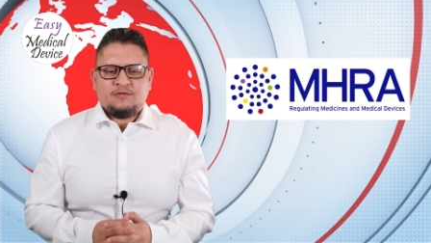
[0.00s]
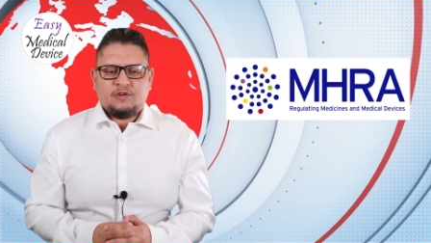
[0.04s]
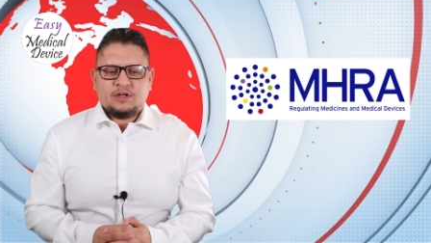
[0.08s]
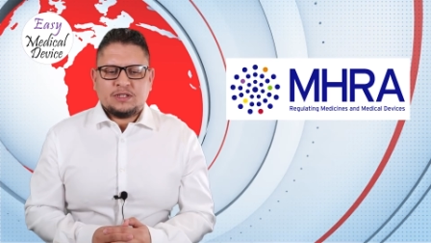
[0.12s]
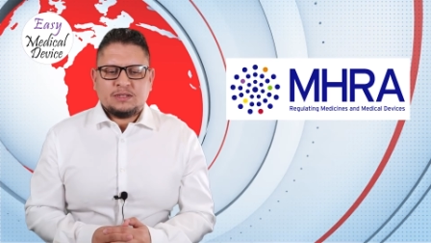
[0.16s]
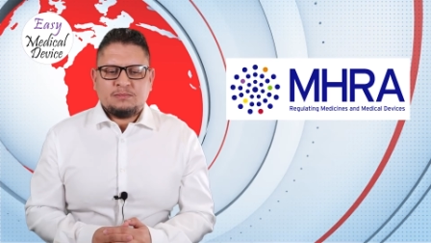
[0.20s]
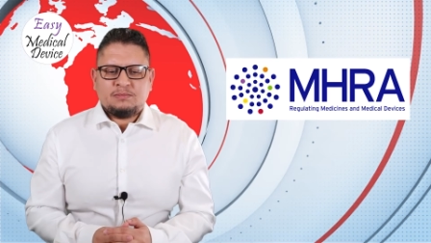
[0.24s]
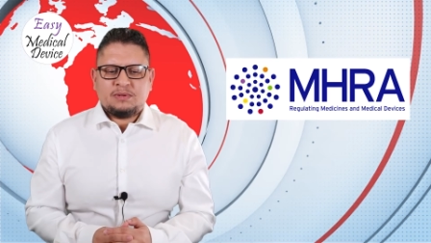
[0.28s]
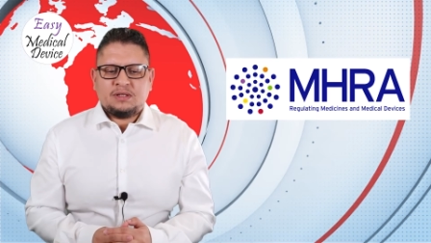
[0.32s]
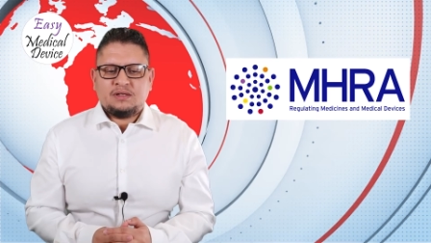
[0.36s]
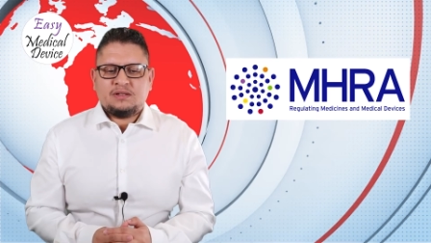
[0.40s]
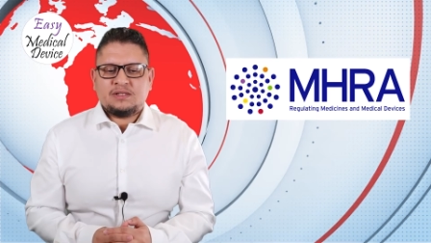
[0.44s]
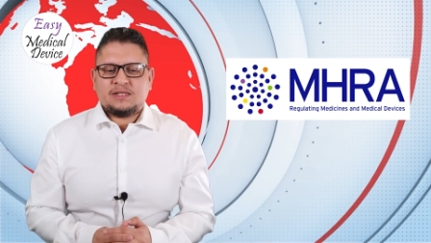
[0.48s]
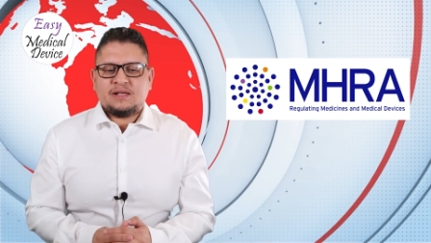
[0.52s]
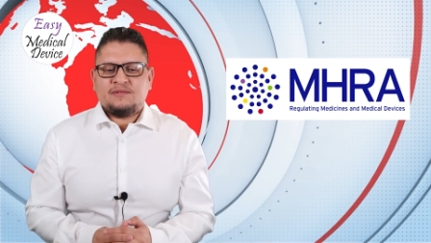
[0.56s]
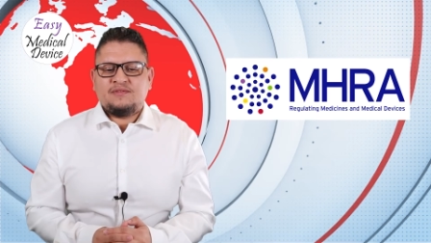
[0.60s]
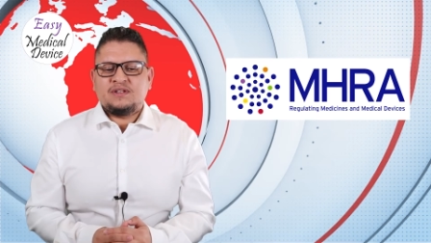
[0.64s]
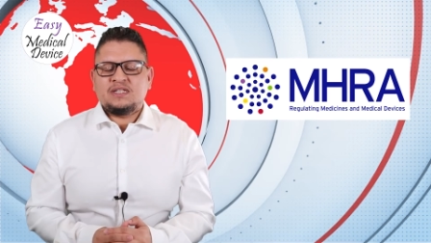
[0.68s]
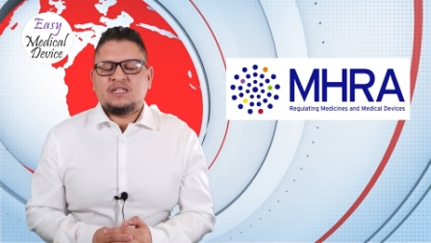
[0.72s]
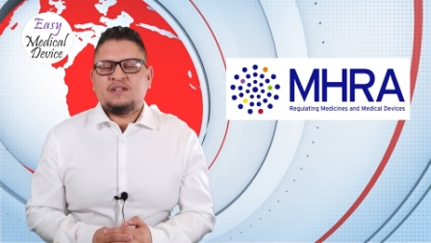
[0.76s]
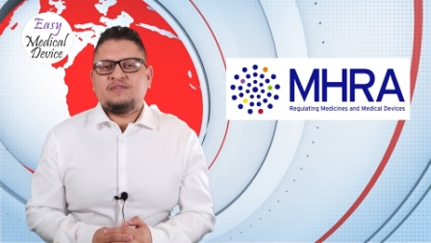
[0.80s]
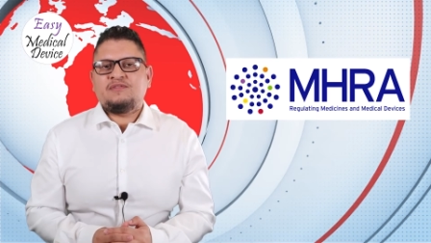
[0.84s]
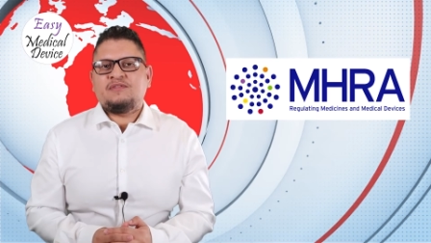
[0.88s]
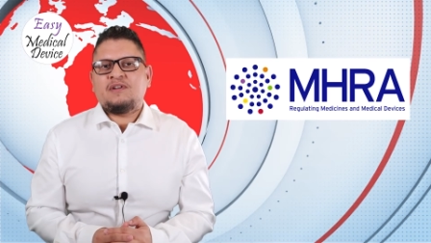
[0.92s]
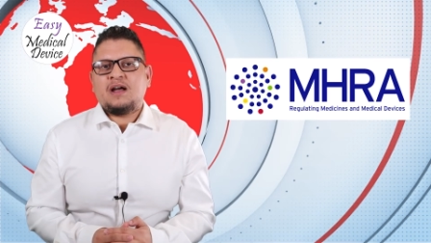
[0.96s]
for example,
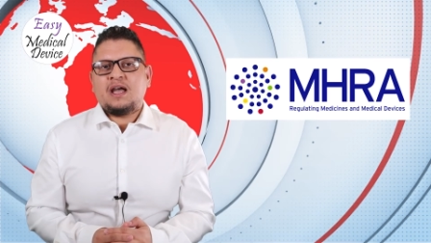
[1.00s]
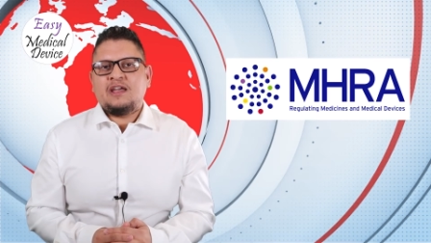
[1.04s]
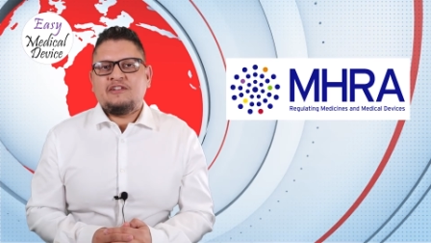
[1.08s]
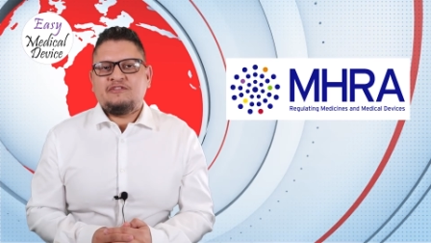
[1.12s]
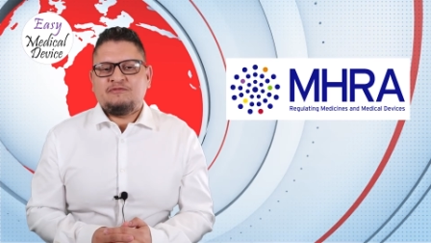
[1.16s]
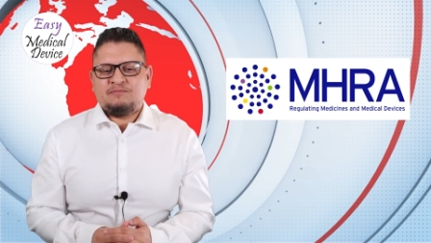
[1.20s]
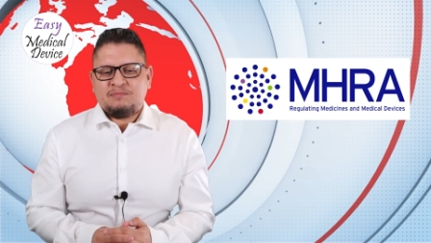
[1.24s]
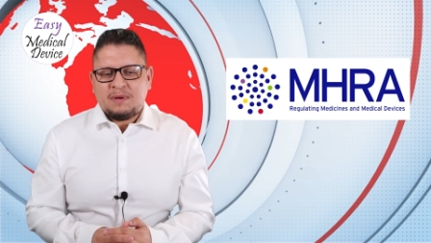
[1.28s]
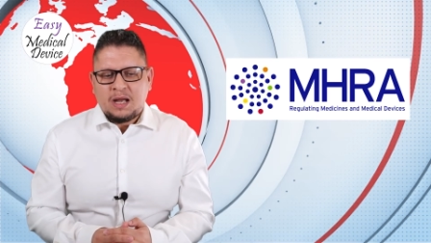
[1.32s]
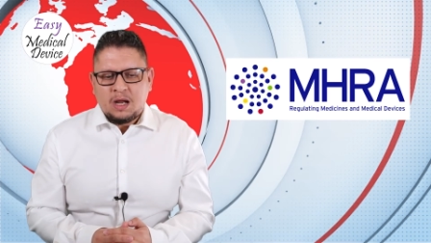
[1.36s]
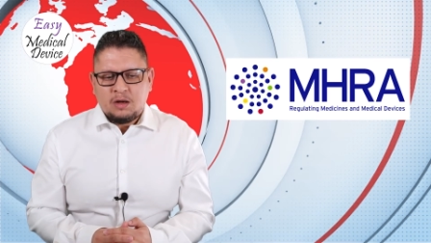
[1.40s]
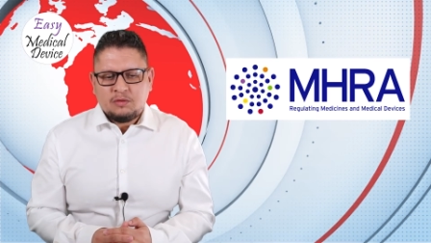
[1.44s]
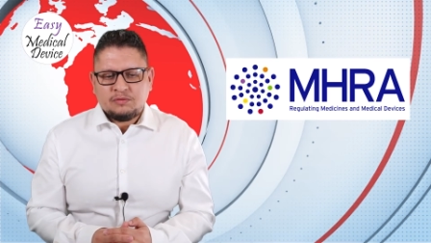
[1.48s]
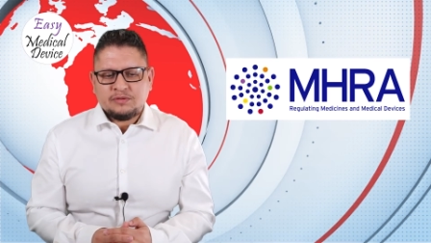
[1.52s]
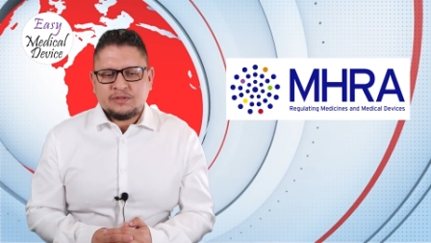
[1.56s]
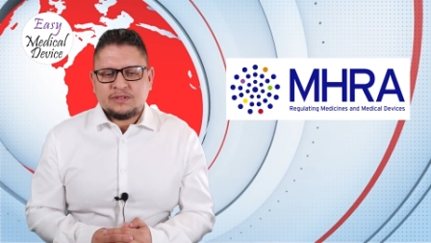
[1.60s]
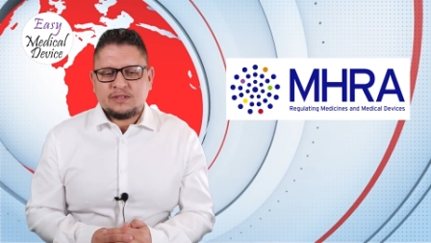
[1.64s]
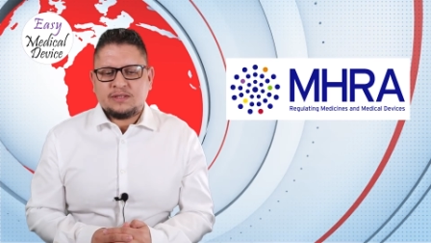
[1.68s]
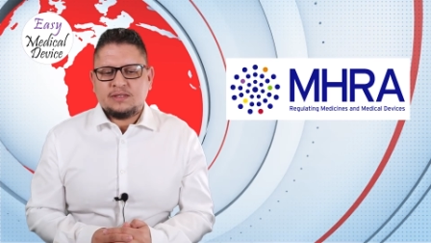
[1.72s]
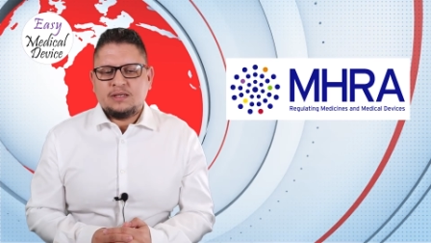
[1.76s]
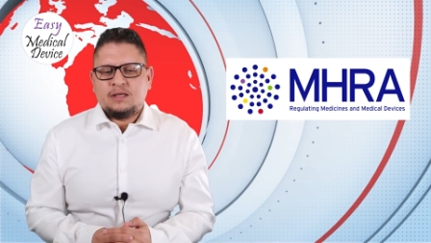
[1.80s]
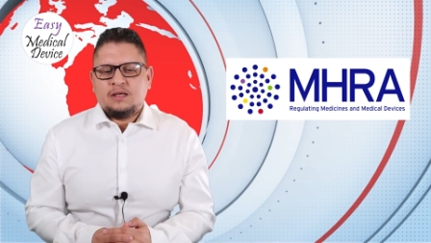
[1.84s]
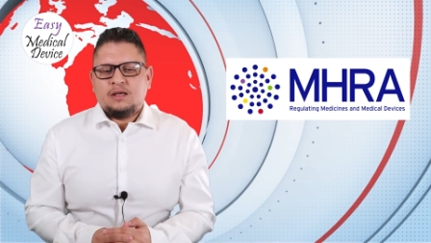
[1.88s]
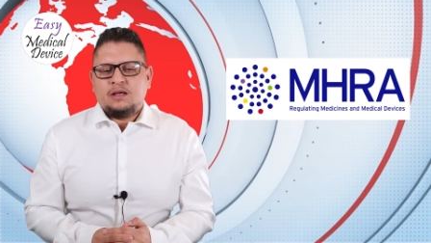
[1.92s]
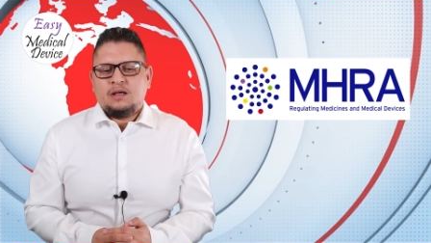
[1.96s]
75
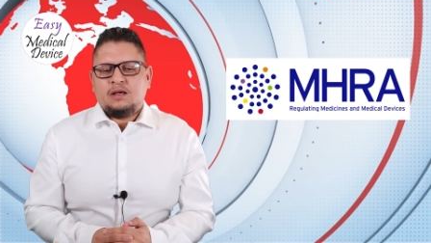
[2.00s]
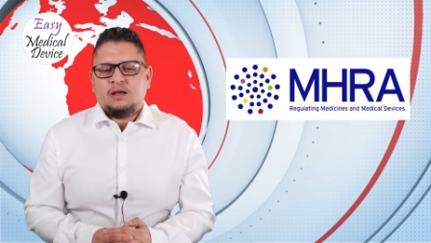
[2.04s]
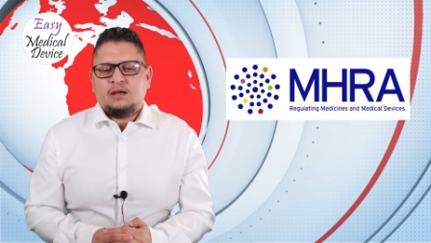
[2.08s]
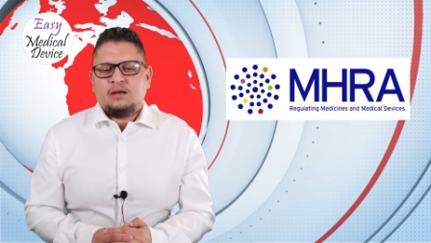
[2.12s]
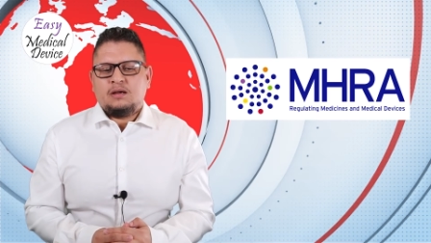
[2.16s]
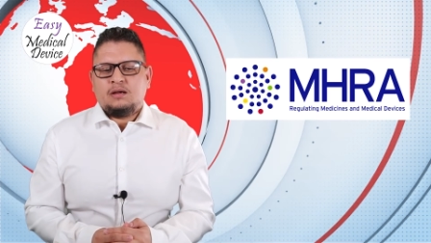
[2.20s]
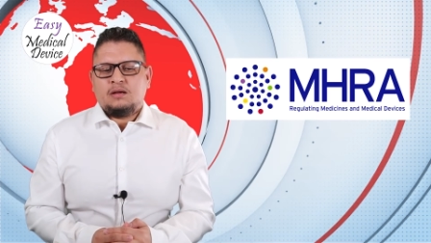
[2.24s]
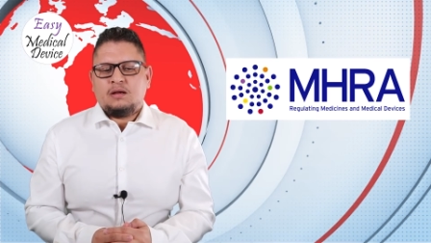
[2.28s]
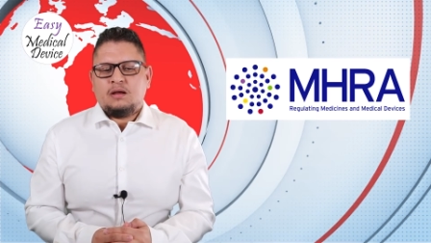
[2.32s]
pounds uh,